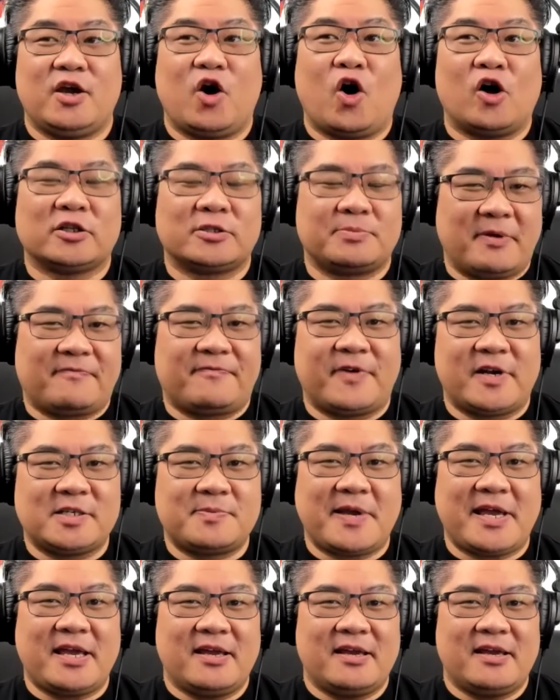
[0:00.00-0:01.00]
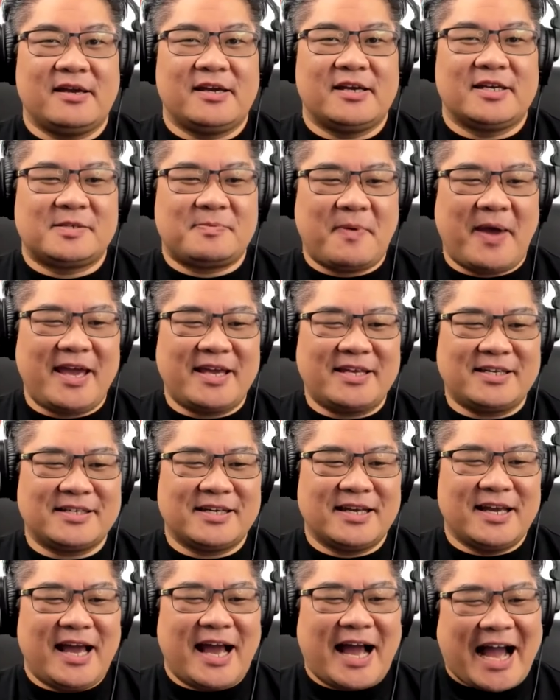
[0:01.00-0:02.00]
ultimate frisbee space.
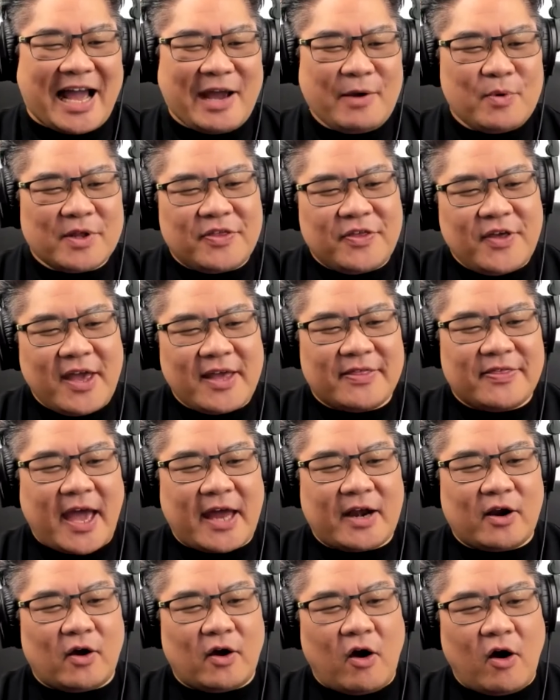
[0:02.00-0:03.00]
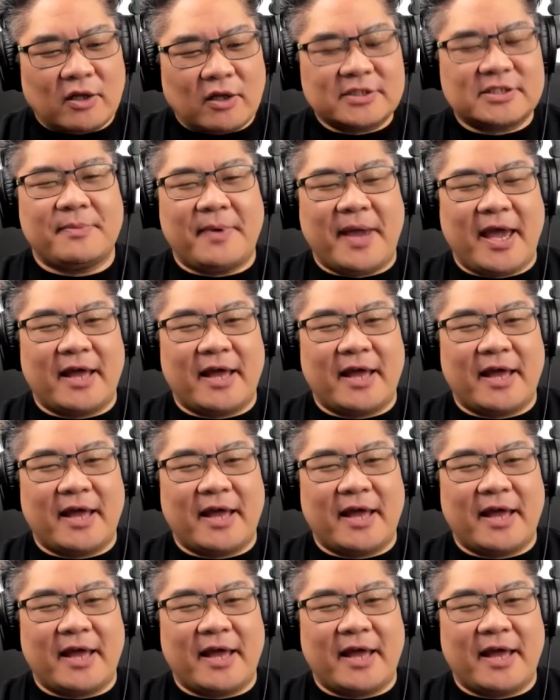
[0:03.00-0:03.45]
I would think that ultimate,